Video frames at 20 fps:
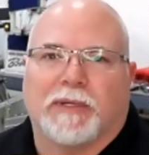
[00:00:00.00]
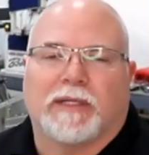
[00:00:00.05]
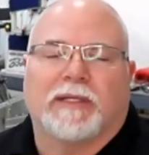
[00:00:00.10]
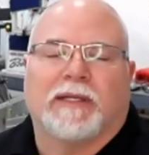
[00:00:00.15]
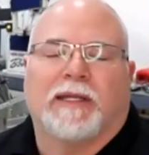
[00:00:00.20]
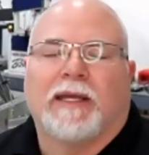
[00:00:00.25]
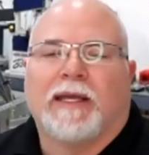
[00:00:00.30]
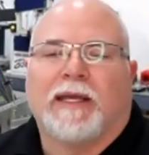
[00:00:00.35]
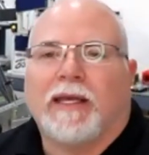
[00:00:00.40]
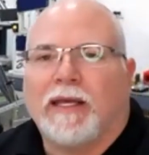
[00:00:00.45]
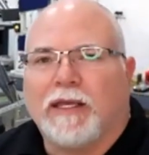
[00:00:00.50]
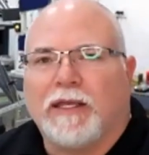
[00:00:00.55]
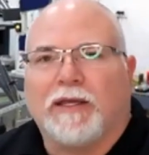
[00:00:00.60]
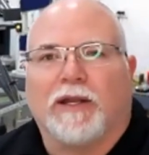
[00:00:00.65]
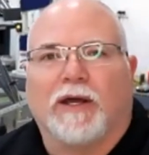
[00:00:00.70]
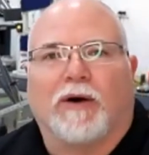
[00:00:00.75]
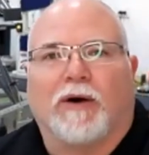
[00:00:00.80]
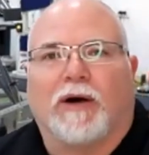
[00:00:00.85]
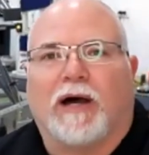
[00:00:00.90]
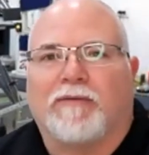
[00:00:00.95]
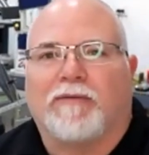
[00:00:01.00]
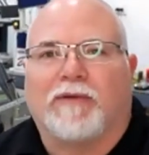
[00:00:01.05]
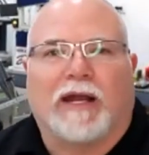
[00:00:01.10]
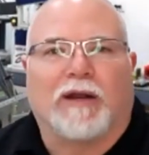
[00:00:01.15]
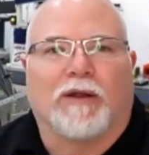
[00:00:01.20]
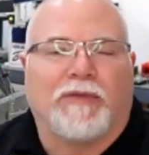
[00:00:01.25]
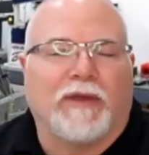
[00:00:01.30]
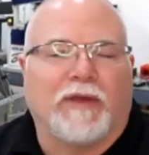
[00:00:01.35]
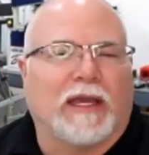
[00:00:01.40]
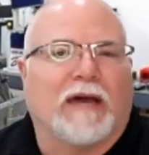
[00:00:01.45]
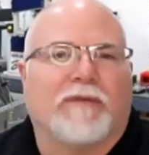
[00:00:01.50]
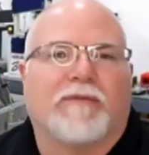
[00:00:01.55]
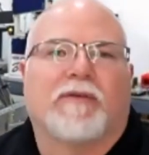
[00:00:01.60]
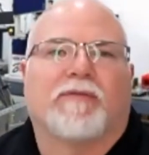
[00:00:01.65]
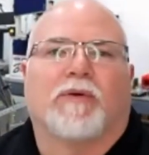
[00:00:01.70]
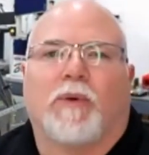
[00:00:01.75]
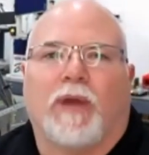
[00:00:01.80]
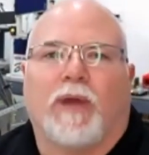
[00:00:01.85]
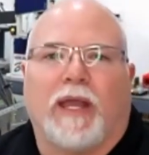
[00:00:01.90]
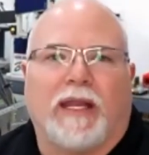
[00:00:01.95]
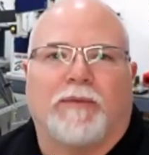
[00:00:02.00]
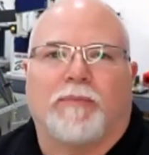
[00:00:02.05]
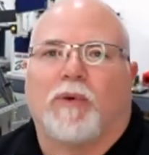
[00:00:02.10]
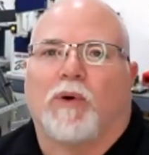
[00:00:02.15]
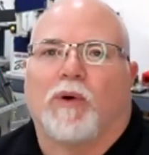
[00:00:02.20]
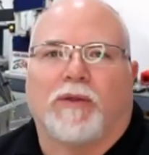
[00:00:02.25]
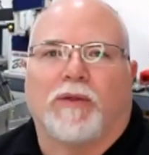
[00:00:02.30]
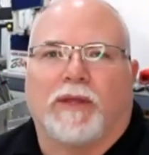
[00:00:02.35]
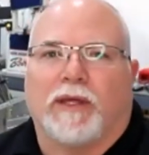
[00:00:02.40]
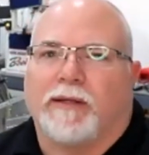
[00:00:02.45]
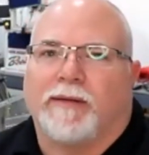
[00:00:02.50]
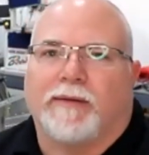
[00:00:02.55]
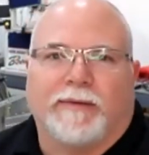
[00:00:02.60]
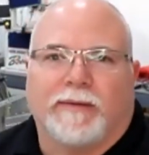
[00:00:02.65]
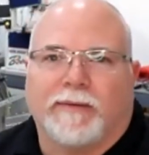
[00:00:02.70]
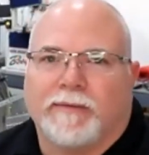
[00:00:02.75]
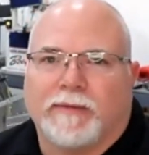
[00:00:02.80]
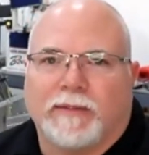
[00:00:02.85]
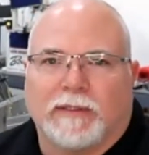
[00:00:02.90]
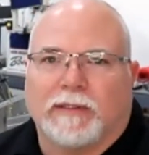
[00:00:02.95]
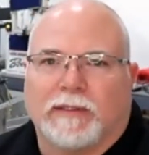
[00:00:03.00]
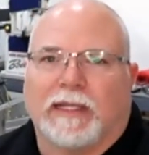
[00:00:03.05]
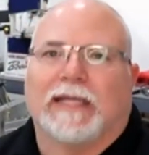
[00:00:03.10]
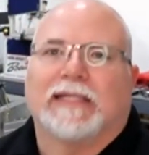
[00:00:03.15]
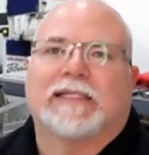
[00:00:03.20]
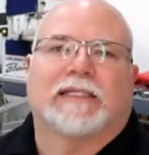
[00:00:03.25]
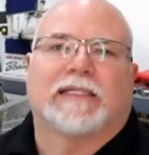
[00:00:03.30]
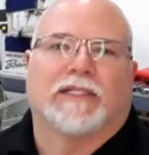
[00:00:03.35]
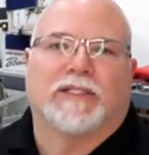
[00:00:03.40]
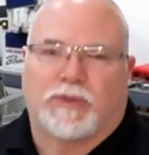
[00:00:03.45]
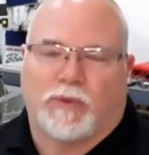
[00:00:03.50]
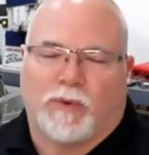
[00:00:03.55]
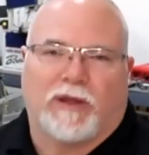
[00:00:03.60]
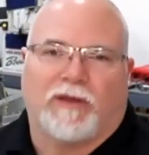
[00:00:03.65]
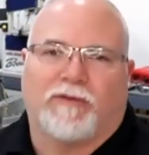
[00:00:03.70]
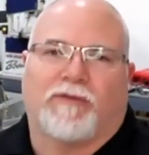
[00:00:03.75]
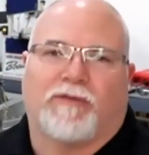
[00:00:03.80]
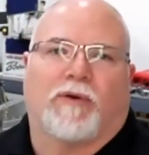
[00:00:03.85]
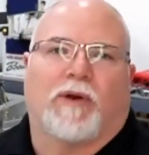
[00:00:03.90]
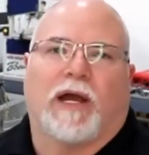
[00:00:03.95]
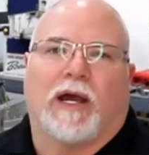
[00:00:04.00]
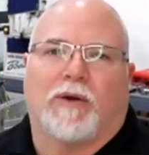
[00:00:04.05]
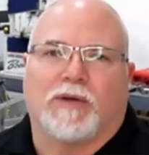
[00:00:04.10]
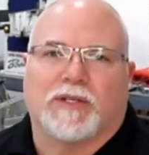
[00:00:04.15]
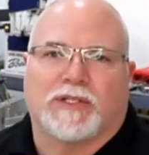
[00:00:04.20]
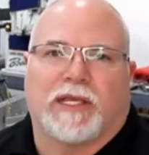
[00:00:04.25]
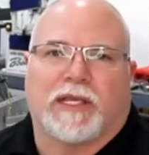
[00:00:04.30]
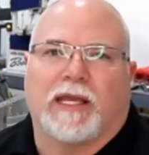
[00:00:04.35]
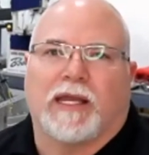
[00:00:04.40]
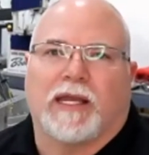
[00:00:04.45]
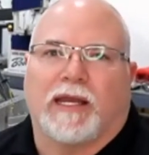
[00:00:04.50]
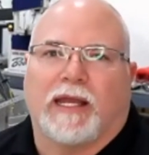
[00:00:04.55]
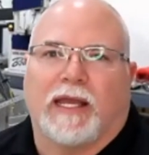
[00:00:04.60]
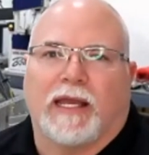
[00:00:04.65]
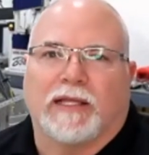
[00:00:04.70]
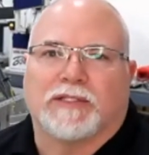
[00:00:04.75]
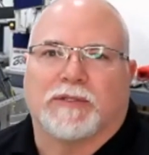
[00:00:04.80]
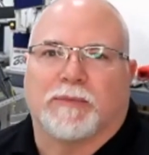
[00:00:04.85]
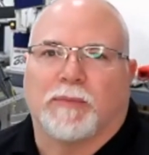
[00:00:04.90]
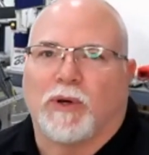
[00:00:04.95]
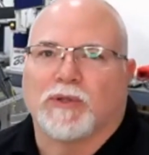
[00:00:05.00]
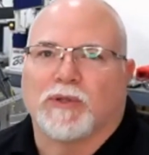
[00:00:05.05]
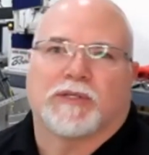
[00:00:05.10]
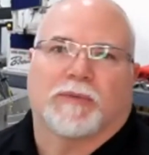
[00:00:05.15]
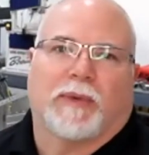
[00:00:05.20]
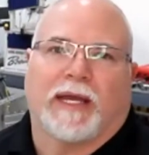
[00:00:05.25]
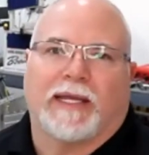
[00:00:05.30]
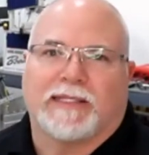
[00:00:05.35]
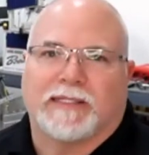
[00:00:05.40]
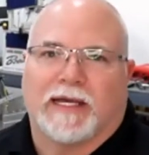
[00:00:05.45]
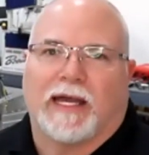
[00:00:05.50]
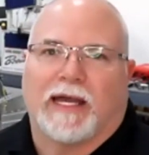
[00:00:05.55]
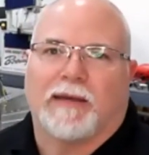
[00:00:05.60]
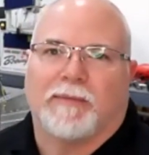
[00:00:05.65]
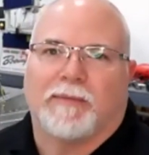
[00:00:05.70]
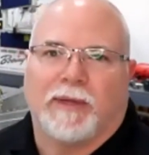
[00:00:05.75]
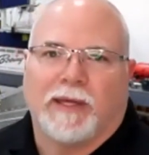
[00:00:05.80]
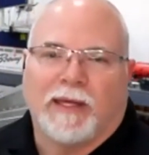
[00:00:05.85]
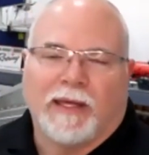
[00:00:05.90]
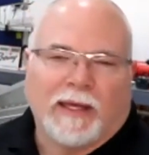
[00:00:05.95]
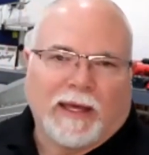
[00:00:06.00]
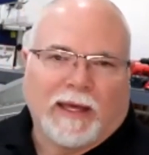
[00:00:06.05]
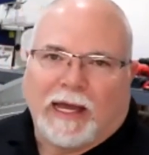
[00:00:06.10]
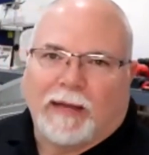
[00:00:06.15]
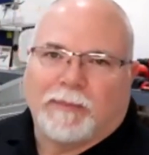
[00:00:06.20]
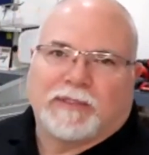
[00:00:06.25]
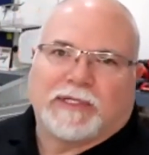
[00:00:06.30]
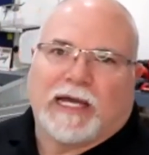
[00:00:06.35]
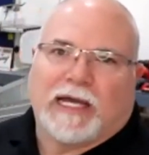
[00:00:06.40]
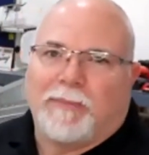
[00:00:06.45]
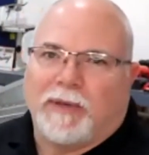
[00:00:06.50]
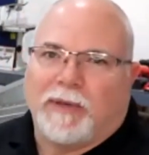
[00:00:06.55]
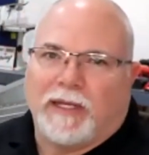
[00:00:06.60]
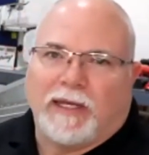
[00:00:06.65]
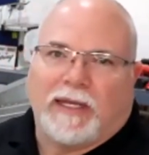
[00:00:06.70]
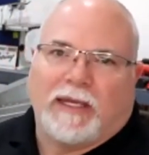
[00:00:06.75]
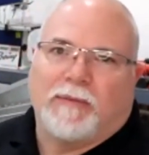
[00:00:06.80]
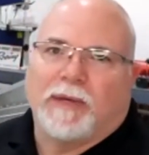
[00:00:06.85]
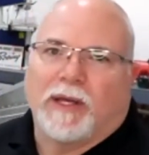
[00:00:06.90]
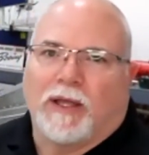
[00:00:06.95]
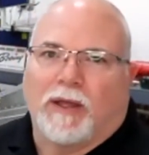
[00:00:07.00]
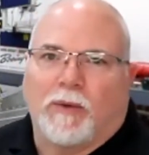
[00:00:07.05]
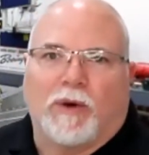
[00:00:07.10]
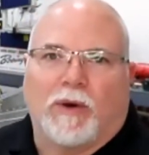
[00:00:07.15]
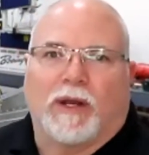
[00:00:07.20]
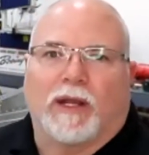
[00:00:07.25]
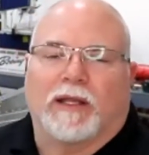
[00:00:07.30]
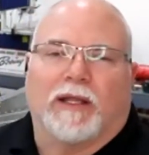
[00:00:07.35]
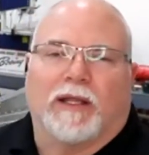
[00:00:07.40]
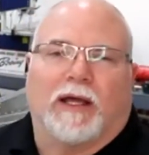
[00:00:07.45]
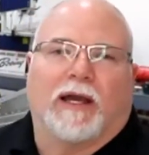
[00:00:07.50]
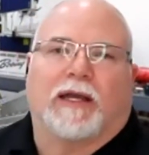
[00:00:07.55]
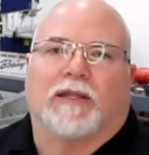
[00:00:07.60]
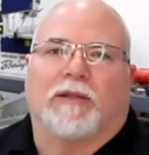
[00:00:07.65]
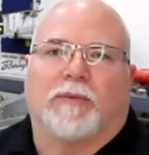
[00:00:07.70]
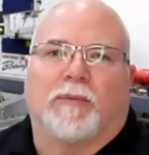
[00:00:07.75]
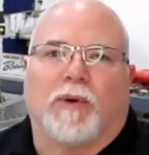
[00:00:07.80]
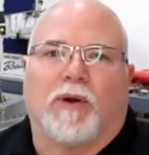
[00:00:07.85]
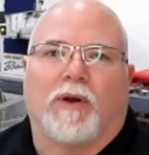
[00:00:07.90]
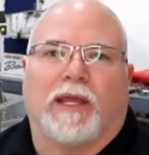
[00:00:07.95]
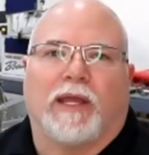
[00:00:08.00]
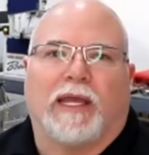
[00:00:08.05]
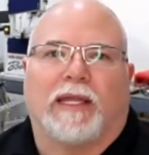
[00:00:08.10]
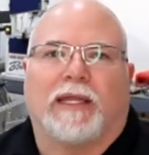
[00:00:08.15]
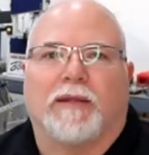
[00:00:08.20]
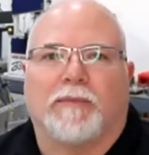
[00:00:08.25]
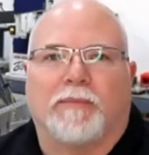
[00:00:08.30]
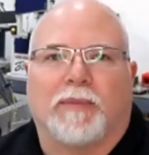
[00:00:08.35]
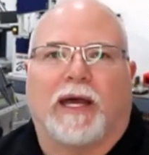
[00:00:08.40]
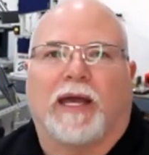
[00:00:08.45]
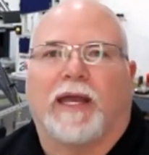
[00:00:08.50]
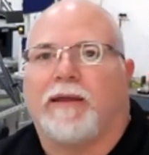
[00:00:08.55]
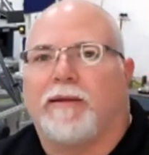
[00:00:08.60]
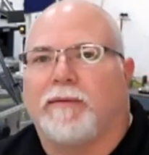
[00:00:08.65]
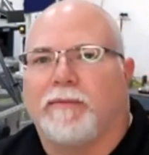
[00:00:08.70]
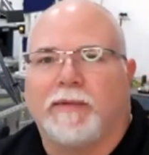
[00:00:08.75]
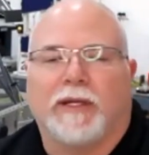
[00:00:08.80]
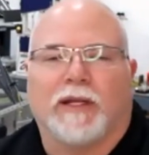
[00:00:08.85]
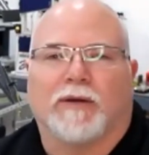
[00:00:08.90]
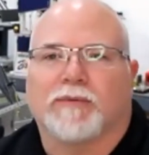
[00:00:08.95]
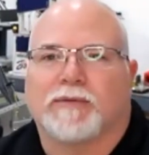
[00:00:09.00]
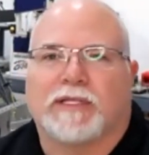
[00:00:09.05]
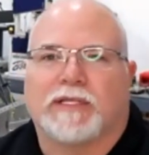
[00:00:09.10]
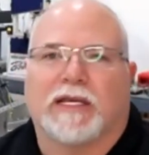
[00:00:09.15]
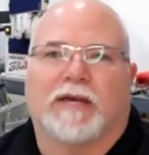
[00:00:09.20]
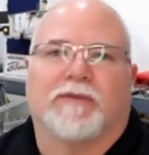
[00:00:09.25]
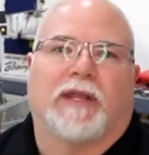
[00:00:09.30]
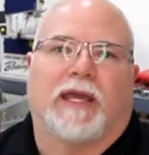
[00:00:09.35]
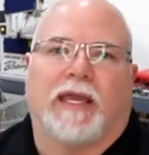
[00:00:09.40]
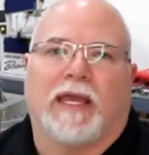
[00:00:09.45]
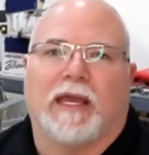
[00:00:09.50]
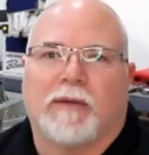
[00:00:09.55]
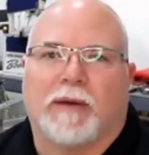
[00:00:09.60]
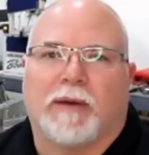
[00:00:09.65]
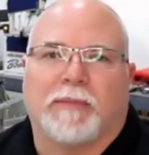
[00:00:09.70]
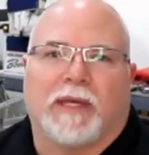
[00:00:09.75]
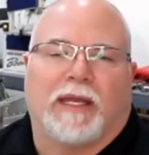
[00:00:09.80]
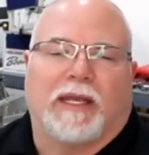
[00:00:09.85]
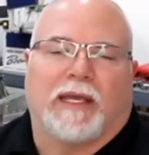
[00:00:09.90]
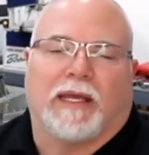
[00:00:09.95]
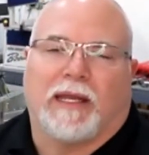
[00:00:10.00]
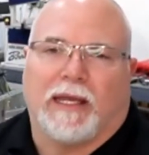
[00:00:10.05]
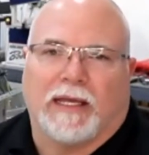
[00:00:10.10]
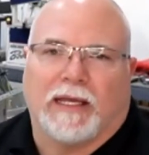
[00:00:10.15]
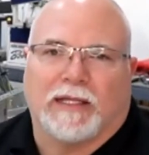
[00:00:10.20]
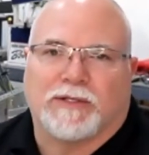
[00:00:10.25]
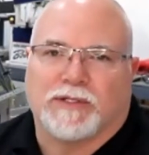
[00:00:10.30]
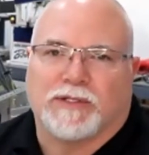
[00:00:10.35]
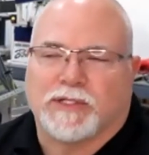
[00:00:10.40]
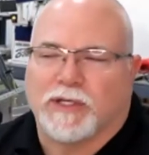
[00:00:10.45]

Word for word: But, you know, I, I don't think I've ever waited more than less than 24 hours to get an answer. Most of my time, I'm typing an email at one o'clock in the morning, and then by you know 7 a.m. I'm getting an answer.